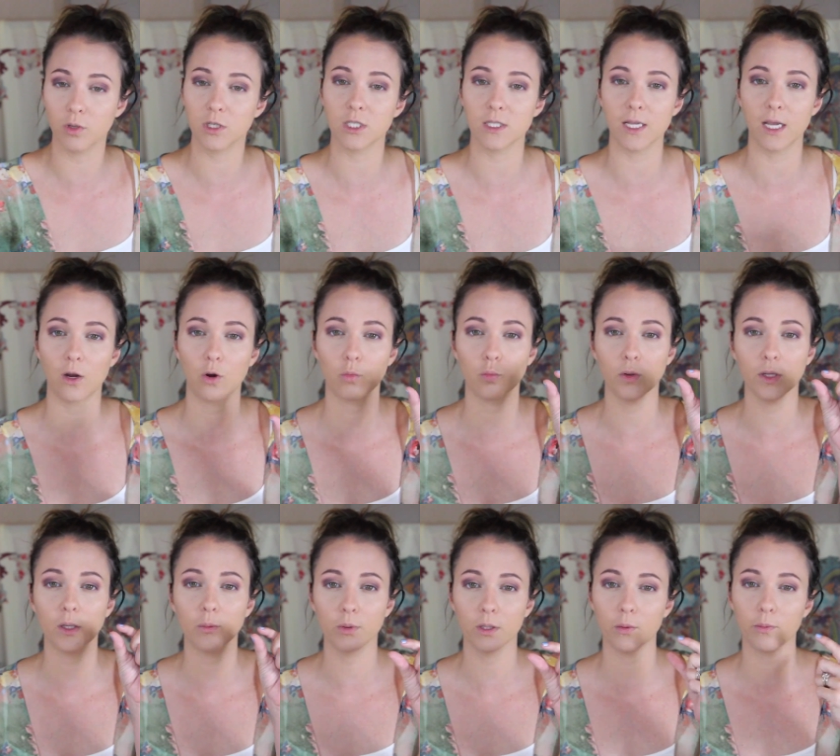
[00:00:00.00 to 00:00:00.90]
which is like a
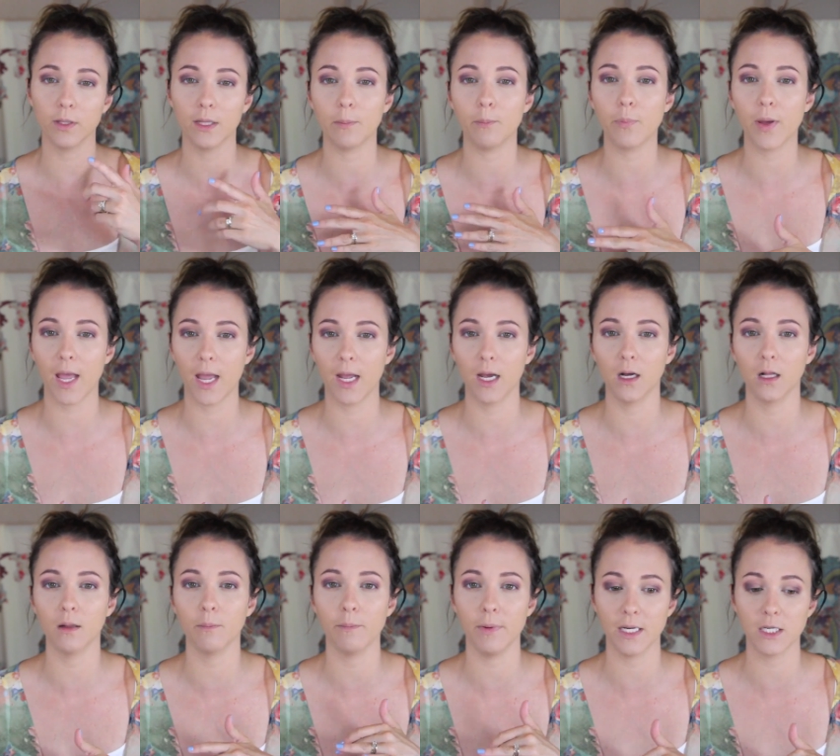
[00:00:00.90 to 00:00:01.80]
really, really, really
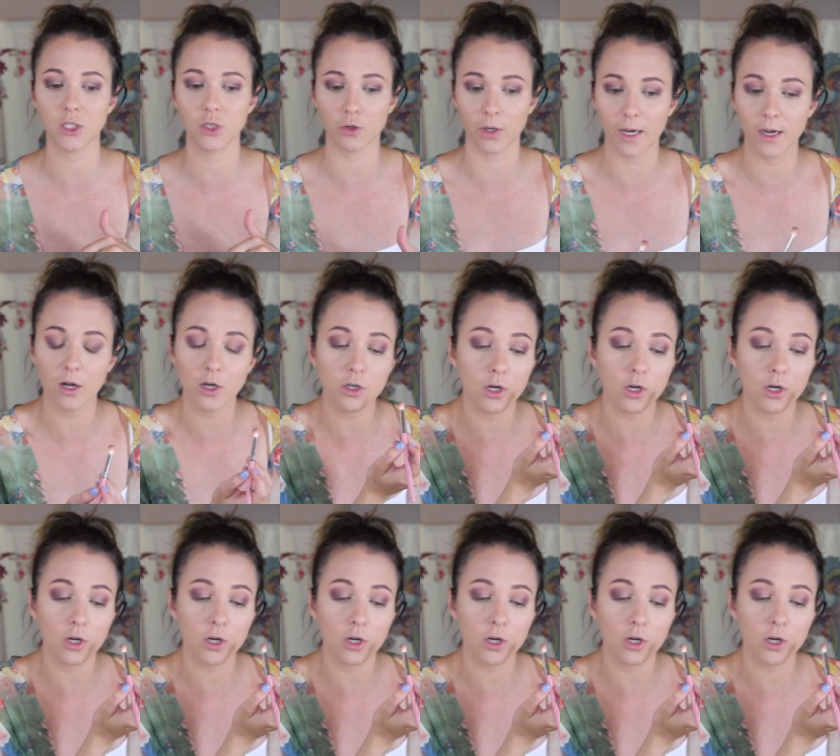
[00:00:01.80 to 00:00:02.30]
pale mint green.